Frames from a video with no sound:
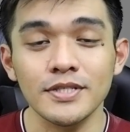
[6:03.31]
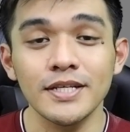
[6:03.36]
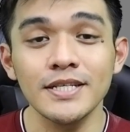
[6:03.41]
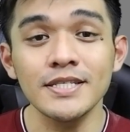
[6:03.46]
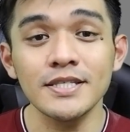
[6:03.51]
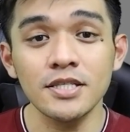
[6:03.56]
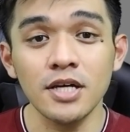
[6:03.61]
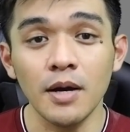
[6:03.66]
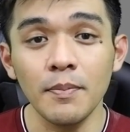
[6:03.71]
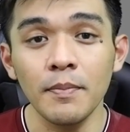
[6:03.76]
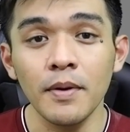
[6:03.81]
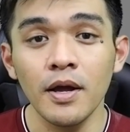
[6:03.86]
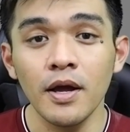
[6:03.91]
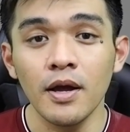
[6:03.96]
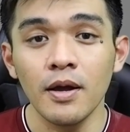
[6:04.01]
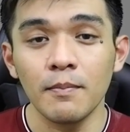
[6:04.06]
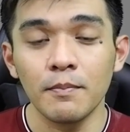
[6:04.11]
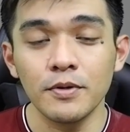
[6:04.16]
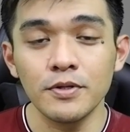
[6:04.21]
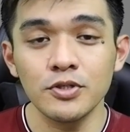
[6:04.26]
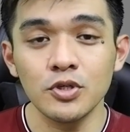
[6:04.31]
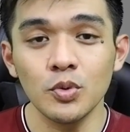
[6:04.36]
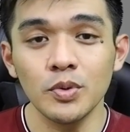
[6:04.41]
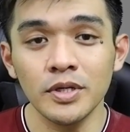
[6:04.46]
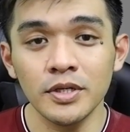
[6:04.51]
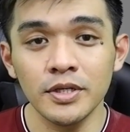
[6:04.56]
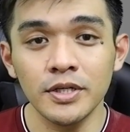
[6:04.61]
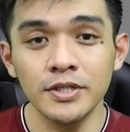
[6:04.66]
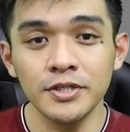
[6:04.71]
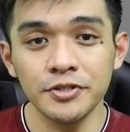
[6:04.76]
They stop pursuing
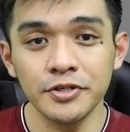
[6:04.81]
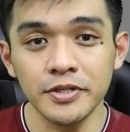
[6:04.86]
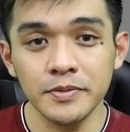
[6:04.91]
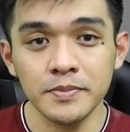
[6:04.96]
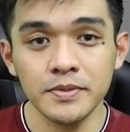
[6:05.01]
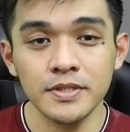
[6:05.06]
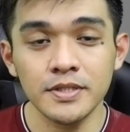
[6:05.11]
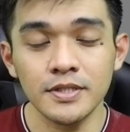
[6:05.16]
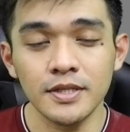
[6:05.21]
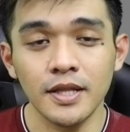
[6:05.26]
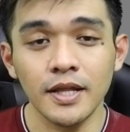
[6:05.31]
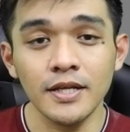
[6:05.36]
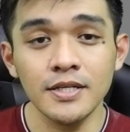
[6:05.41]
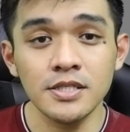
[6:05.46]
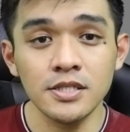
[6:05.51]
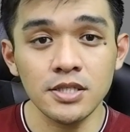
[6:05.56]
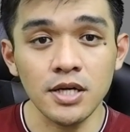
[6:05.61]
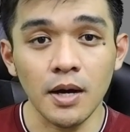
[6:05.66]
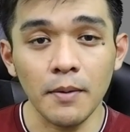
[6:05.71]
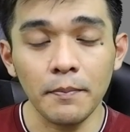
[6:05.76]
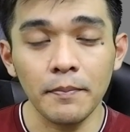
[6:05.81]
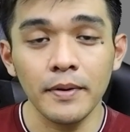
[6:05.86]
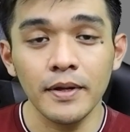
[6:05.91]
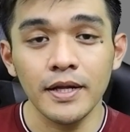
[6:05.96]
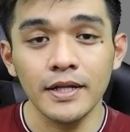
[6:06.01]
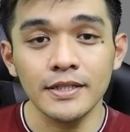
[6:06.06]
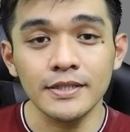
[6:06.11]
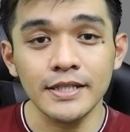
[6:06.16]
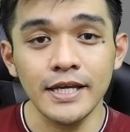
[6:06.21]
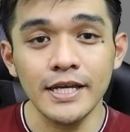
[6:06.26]
their dreams. They stop
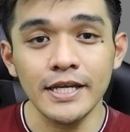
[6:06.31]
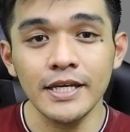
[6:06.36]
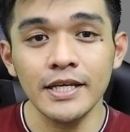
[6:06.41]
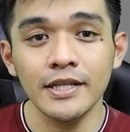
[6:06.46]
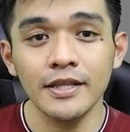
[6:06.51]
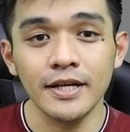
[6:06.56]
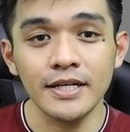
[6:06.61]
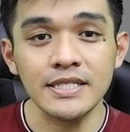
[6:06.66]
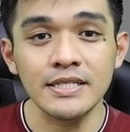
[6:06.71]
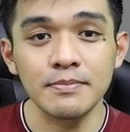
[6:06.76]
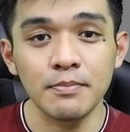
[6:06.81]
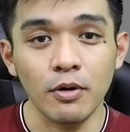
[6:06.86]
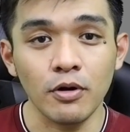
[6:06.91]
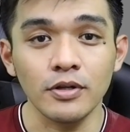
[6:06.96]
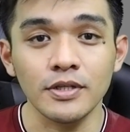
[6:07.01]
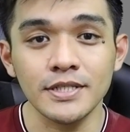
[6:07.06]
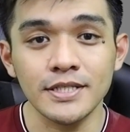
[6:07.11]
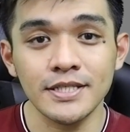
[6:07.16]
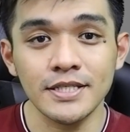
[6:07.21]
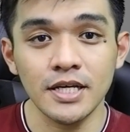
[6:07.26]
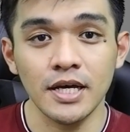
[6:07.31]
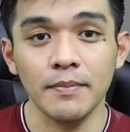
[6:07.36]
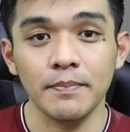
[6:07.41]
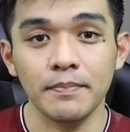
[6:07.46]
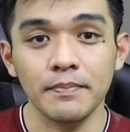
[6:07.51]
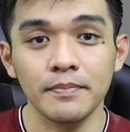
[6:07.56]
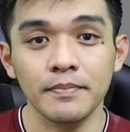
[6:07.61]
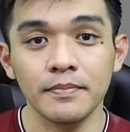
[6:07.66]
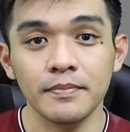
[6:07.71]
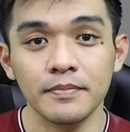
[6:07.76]
taking that small step.
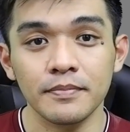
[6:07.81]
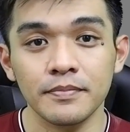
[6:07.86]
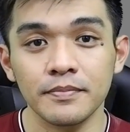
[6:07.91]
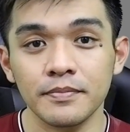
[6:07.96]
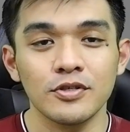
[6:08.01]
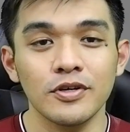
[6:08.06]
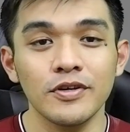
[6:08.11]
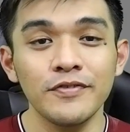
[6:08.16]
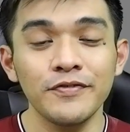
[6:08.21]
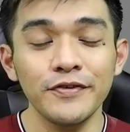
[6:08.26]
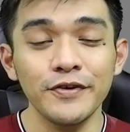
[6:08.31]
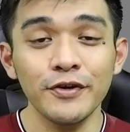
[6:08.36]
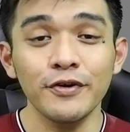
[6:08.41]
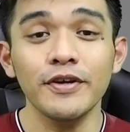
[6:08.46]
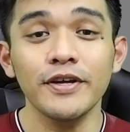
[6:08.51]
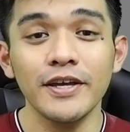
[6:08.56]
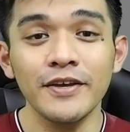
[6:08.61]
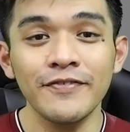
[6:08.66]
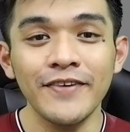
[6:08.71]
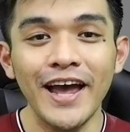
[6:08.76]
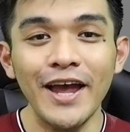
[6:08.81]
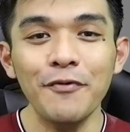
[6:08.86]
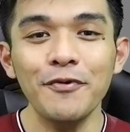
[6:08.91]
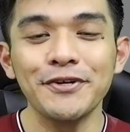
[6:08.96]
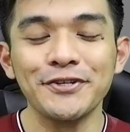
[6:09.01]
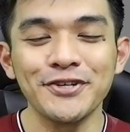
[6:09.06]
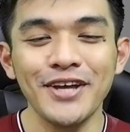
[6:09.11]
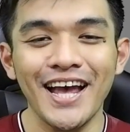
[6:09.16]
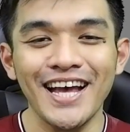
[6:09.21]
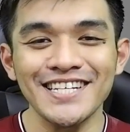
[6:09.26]
So if I were
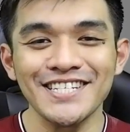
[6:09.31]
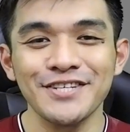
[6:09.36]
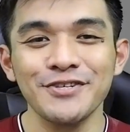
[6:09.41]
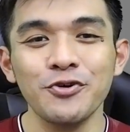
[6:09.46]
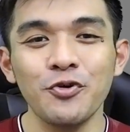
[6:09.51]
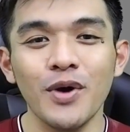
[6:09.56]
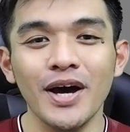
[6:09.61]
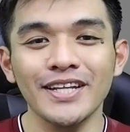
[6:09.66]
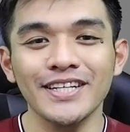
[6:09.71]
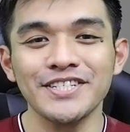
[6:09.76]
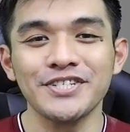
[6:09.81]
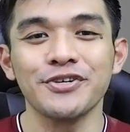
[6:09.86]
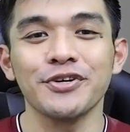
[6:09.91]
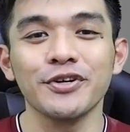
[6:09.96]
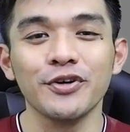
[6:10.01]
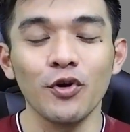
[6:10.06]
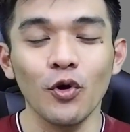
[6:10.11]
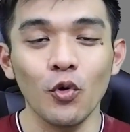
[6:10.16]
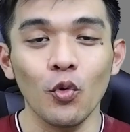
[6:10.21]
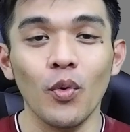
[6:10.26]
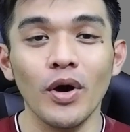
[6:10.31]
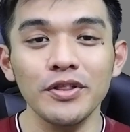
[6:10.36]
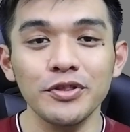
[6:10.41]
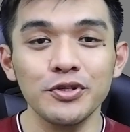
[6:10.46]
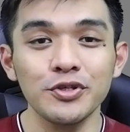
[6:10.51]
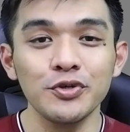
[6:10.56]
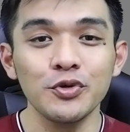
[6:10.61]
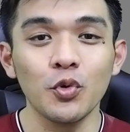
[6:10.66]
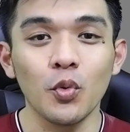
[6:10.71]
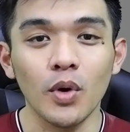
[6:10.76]
to ask you what is your goal, what
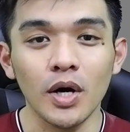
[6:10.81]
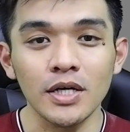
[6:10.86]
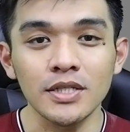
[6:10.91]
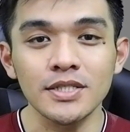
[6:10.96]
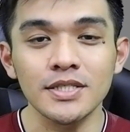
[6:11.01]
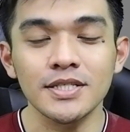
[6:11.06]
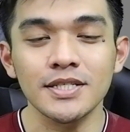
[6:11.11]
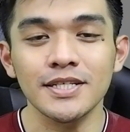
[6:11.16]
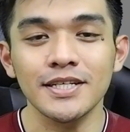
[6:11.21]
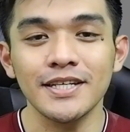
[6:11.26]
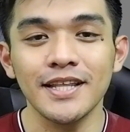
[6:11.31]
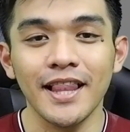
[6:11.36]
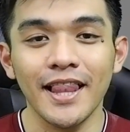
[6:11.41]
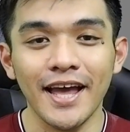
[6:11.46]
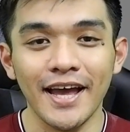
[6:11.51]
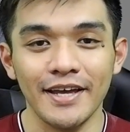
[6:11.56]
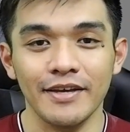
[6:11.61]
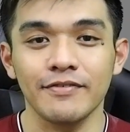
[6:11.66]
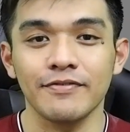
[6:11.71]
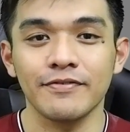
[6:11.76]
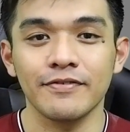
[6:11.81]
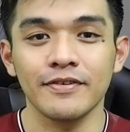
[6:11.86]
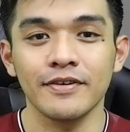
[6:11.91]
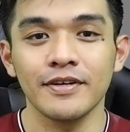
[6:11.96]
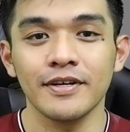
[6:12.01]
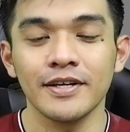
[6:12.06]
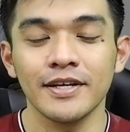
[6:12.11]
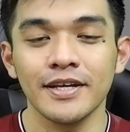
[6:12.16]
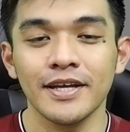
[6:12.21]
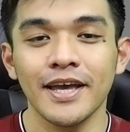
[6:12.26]
do you want in life,
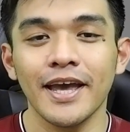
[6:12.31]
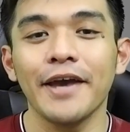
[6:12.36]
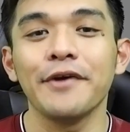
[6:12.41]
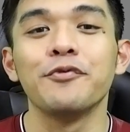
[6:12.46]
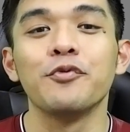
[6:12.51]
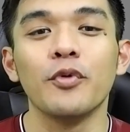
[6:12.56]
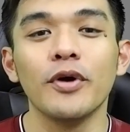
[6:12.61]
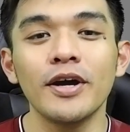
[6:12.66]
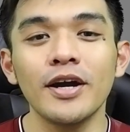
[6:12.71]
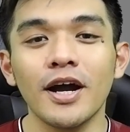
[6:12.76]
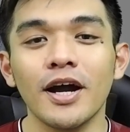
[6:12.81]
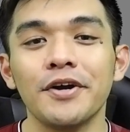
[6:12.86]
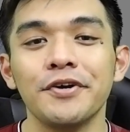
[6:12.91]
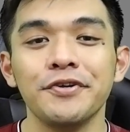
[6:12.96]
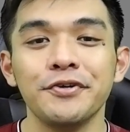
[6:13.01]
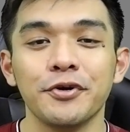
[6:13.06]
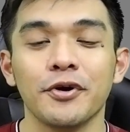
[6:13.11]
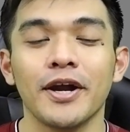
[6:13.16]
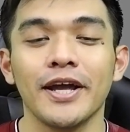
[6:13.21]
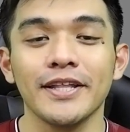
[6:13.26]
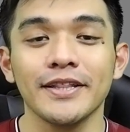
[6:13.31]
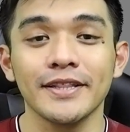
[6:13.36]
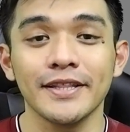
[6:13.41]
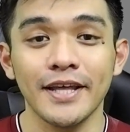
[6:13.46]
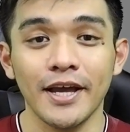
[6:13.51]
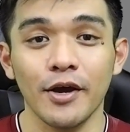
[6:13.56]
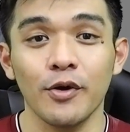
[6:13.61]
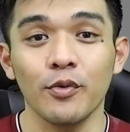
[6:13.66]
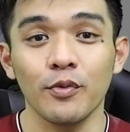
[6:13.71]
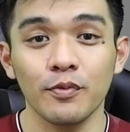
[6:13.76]
and where are you right
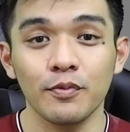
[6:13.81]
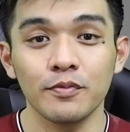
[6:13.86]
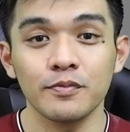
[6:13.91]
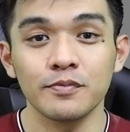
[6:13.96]
now?